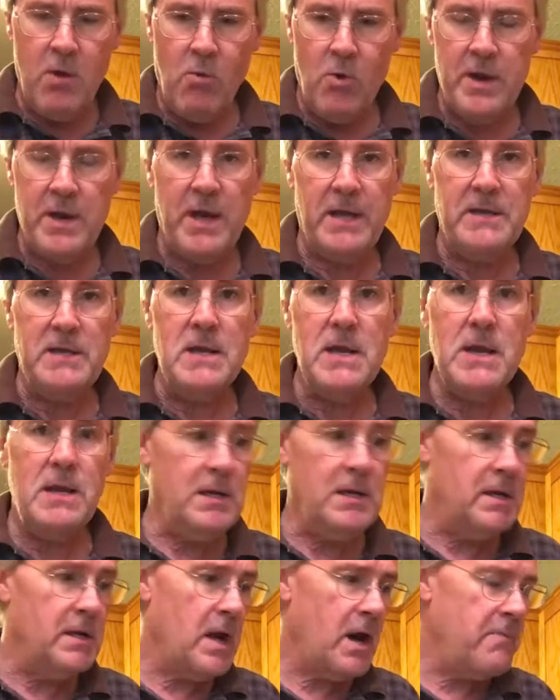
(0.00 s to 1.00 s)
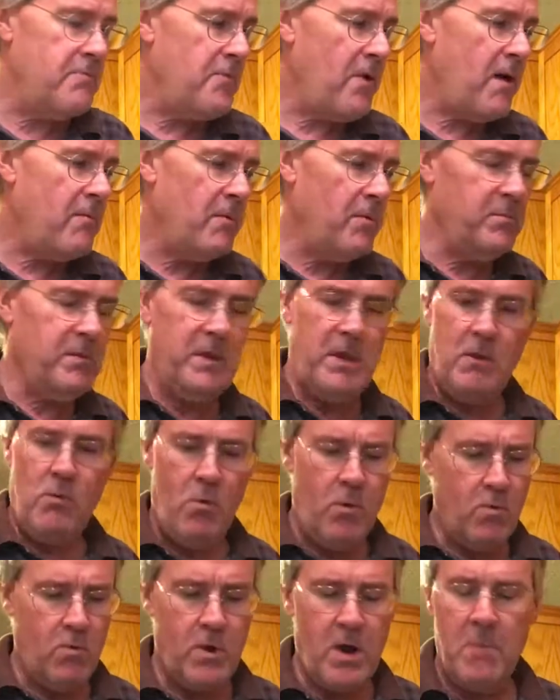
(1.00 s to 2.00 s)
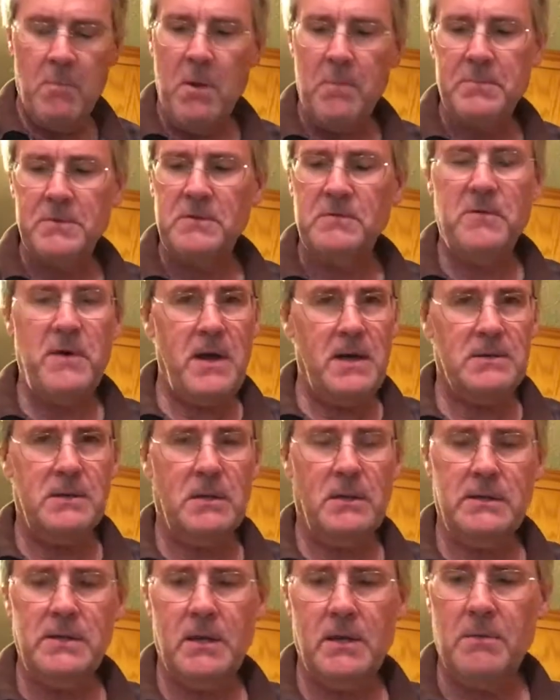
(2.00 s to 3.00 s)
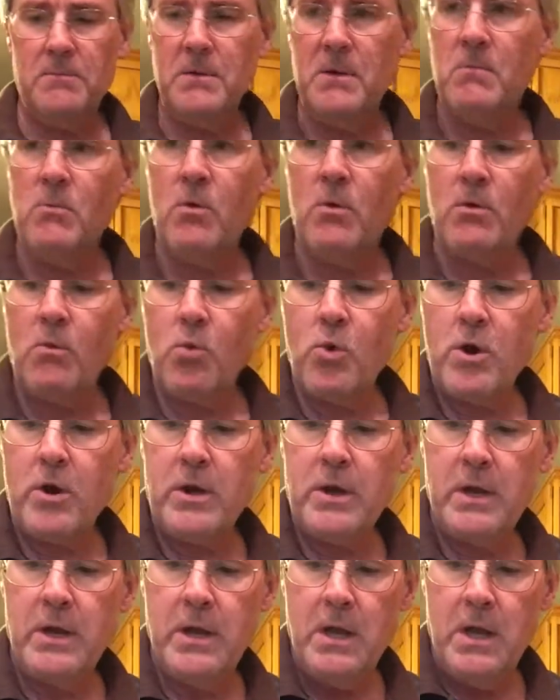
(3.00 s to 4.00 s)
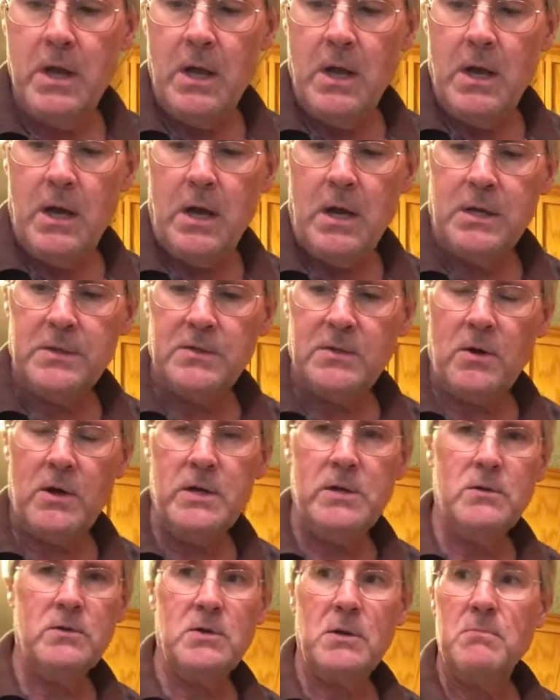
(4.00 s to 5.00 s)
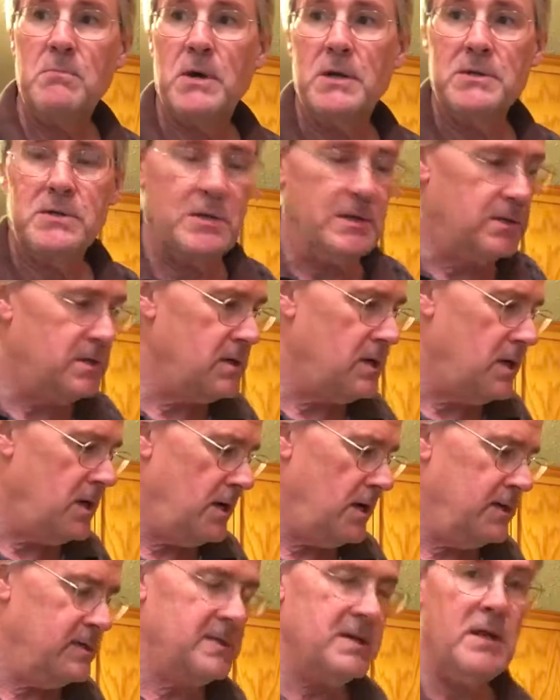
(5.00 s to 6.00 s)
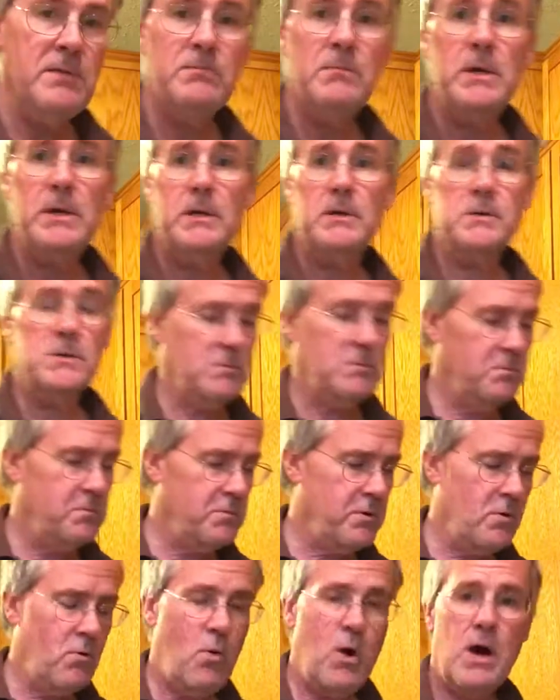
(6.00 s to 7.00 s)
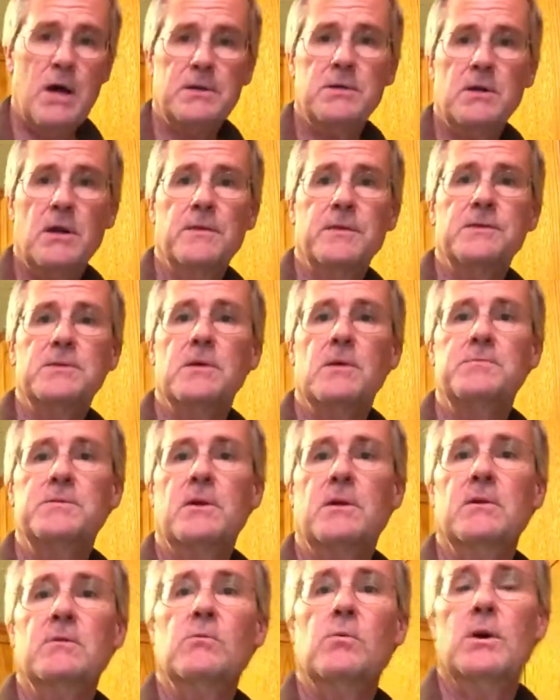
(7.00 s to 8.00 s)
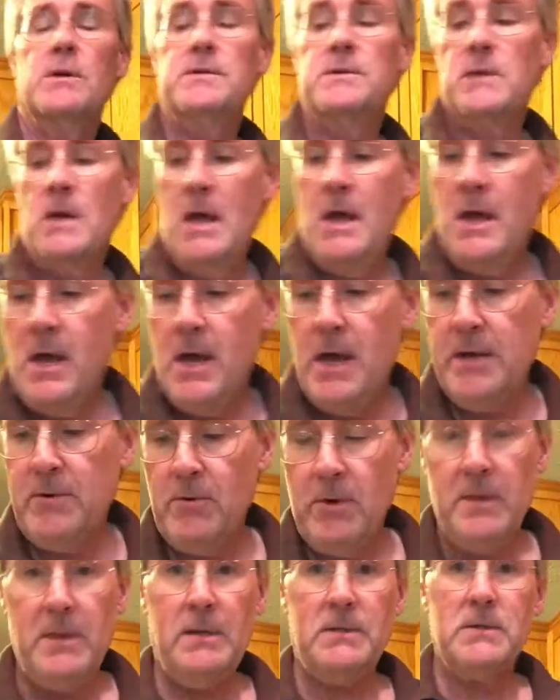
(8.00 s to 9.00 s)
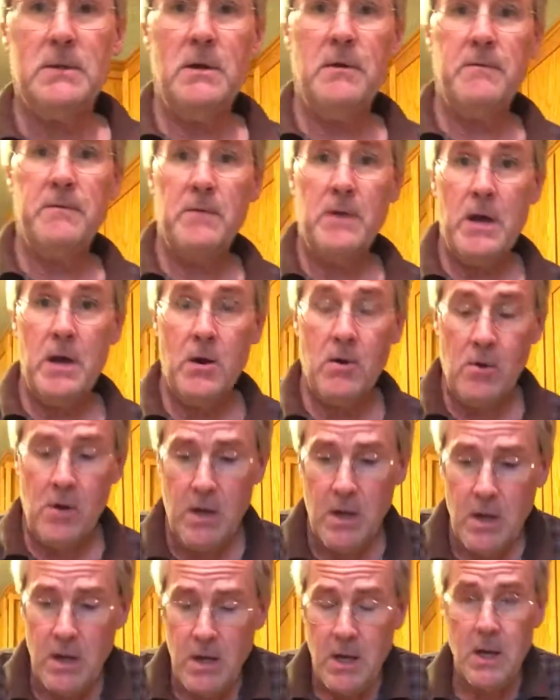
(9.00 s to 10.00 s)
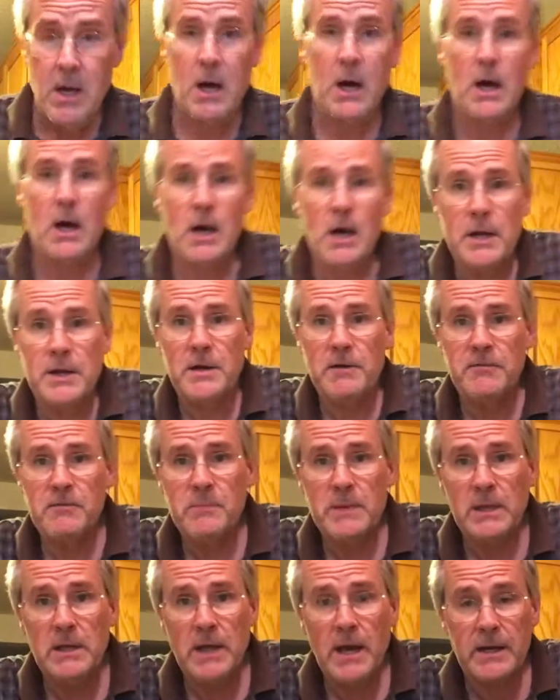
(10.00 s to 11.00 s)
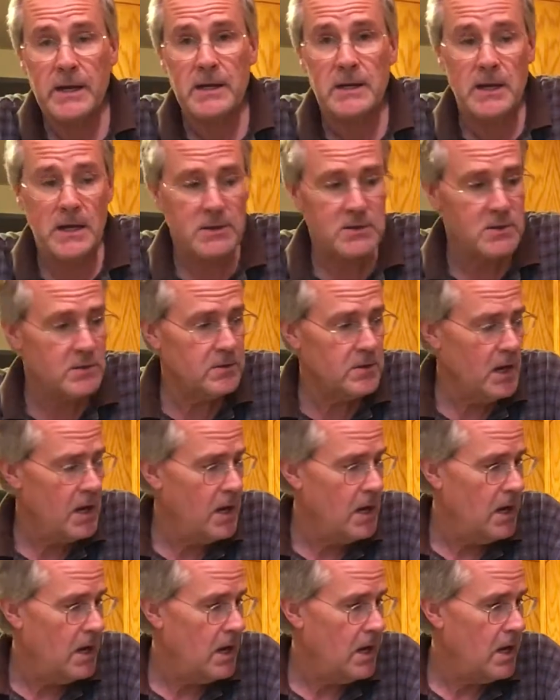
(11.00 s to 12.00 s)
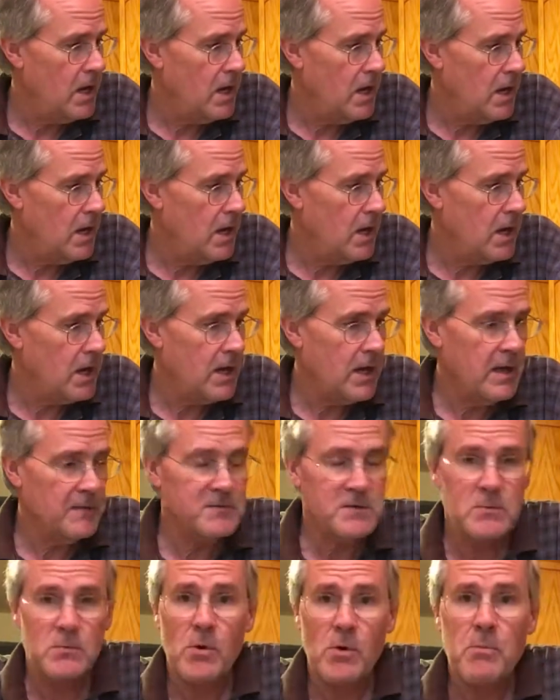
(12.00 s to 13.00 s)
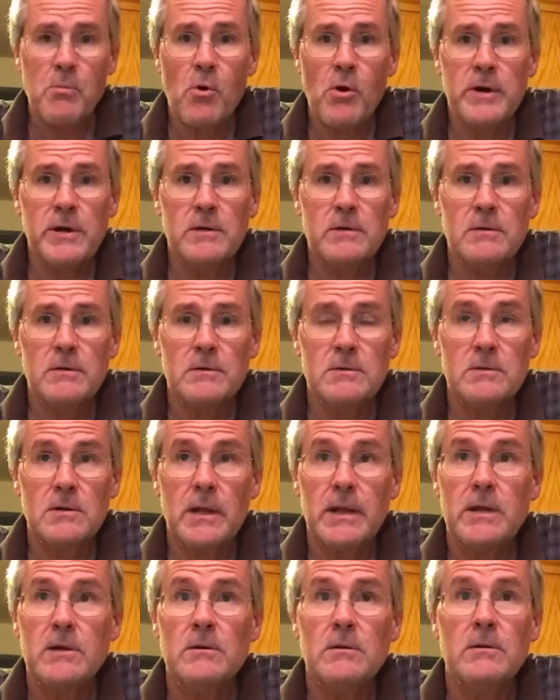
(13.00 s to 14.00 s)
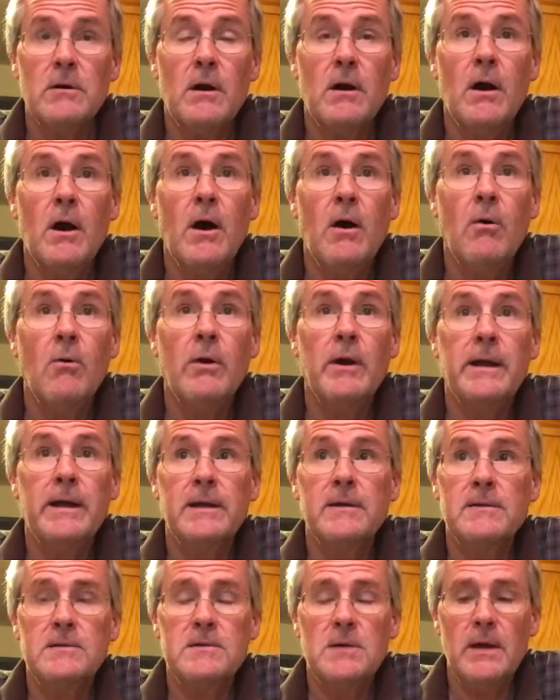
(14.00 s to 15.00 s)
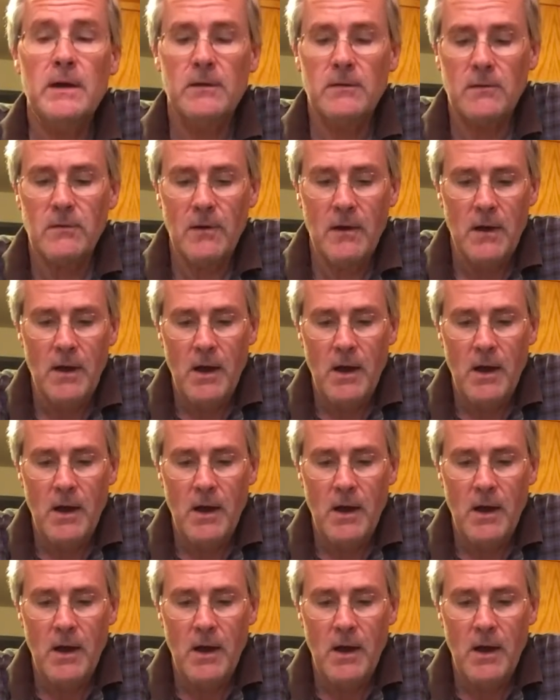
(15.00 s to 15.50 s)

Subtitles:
when I knead it, it won't come up as fast. It'll take a bit more work. So I usually budget 10 minutes per wash on the subsequent ones. Anyway, that's enough for now. Enough of me yakking at you. I'll have some more pointers later when I get the chance.